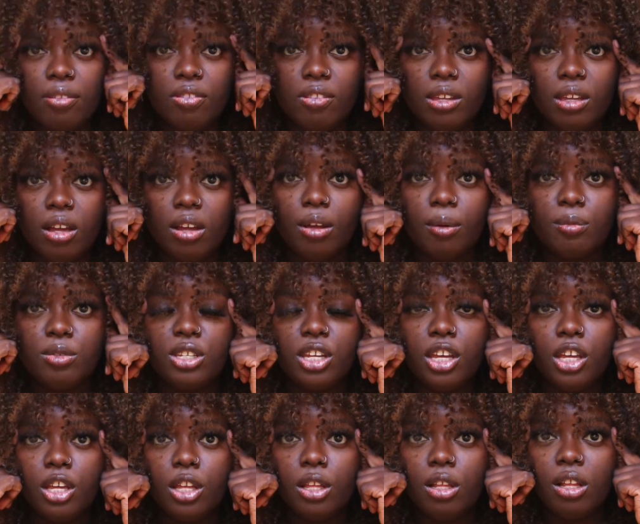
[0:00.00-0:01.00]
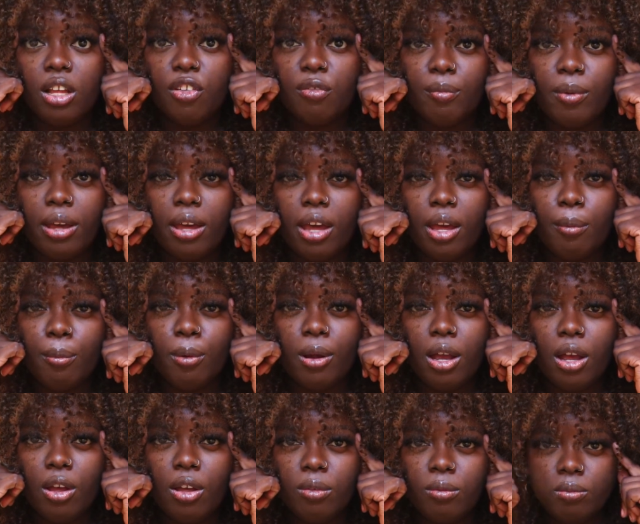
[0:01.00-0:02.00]
at the um, tail of my
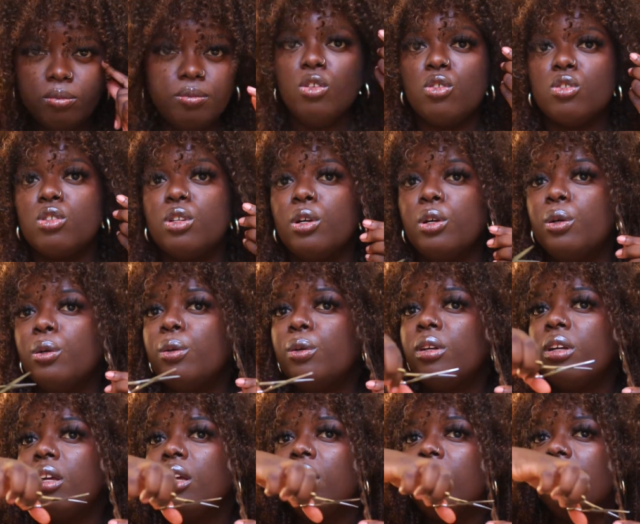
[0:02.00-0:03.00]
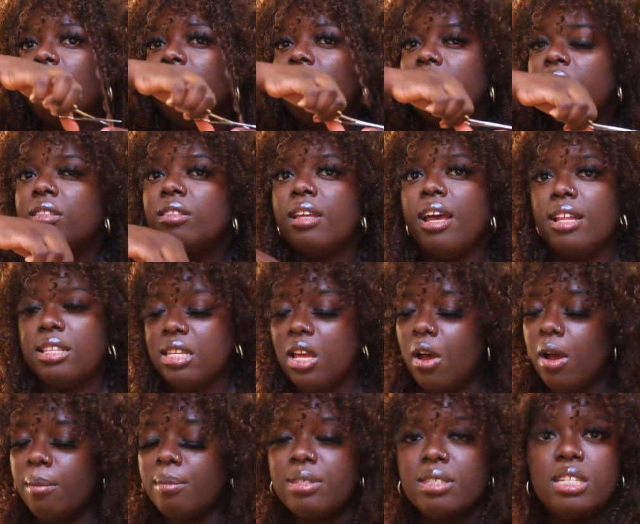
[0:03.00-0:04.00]
eyebrow. So that's
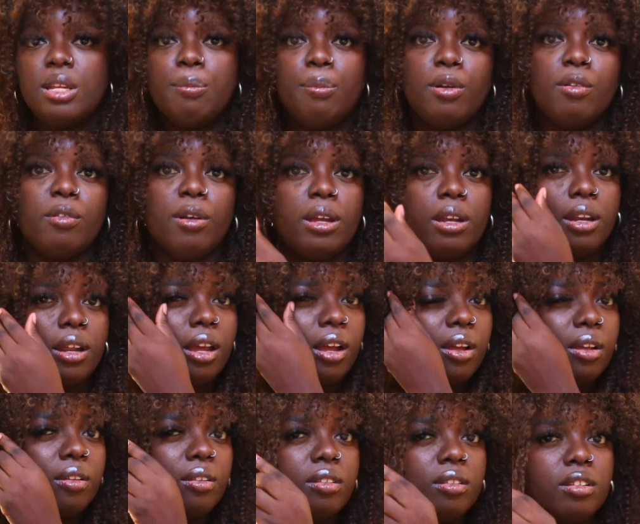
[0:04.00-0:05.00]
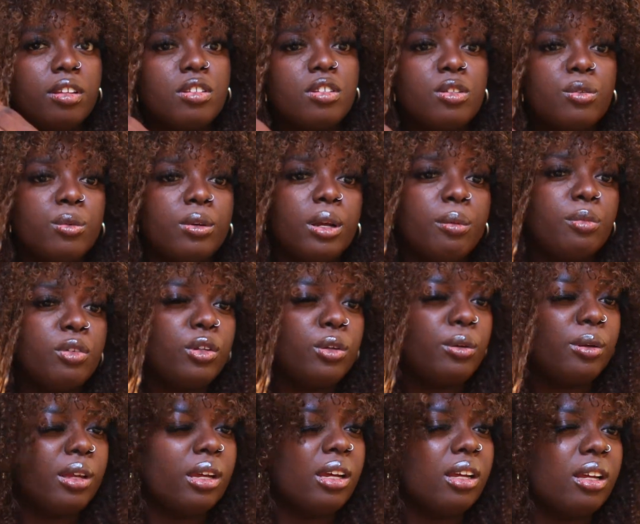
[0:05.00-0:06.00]
how I'm snipping right now. This is what I'm
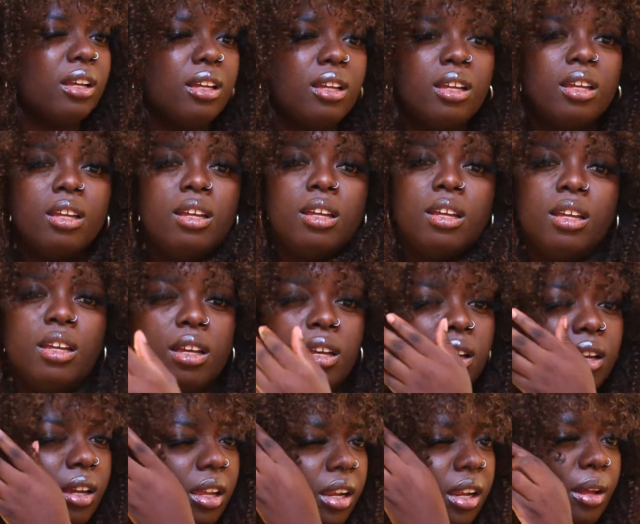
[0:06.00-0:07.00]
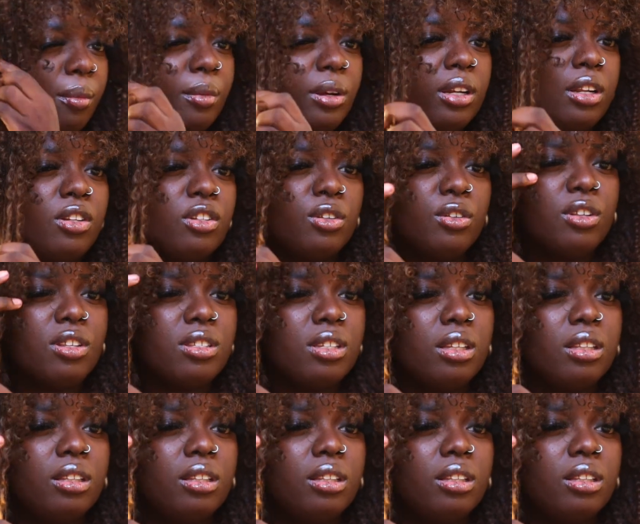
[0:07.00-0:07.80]
doing. And I'm gonna do this a